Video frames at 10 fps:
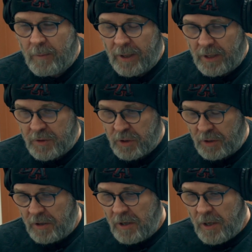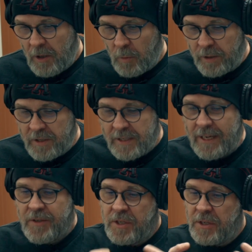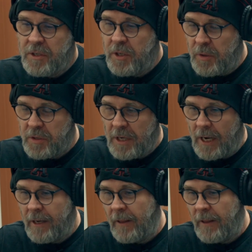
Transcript: Bellinger, we staged in Tucson.